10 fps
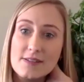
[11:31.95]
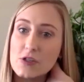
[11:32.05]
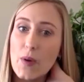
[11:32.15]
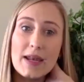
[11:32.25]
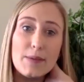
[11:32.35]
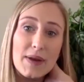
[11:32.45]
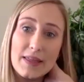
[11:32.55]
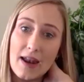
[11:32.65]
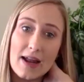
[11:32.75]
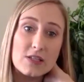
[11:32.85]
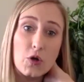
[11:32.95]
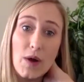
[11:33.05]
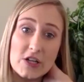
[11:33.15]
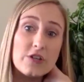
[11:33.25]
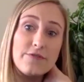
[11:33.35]
So anybody that has a
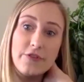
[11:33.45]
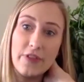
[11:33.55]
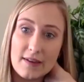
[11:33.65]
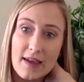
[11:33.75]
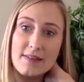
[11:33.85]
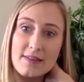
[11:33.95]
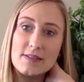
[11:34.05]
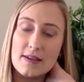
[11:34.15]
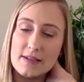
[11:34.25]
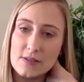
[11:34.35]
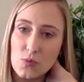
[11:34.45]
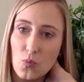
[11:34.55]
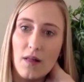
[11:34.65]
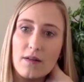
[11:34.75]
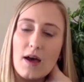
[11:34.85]
question for that guest is
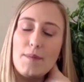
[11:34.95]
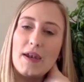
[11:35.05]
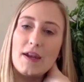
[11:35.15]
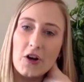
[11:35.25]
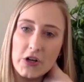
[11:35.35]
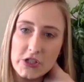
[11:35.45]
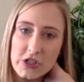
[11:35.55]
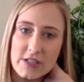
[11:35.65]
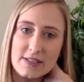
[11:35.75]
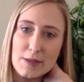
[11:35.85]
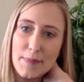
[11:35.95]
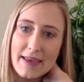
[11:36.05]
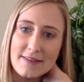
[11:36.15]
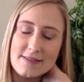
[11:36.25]
welcome and encouraged to submit.